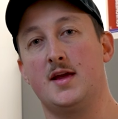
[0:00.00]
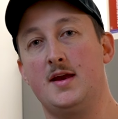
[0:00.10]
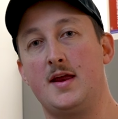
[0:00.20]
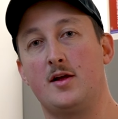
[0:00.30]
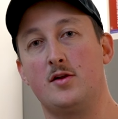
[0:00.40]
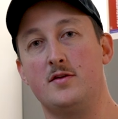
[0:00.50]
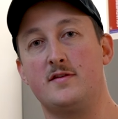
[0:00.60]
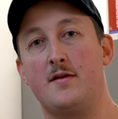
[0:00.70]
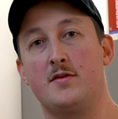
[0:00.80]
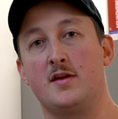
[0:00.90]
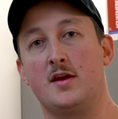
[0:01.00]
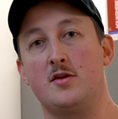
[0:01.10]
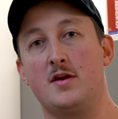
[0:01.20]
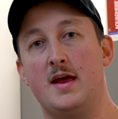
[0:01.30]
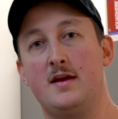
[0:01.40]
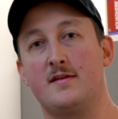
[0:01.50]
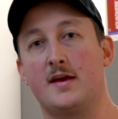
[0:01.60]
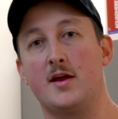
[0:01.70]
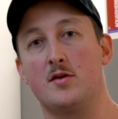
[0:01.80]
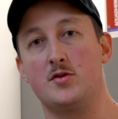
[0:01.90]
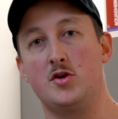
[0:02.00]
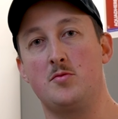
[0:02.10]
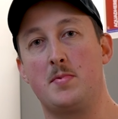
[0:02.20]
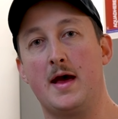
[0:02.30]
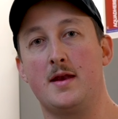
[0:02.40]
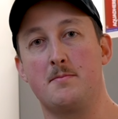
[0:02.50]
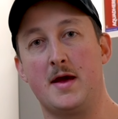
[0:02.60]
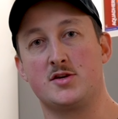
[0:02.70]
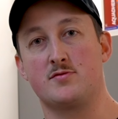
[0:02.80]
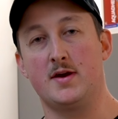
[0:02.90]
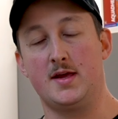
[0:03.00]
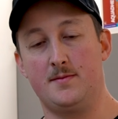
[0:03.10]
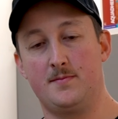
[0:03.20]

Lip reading: kit includes everything you need to get your new bat match ready.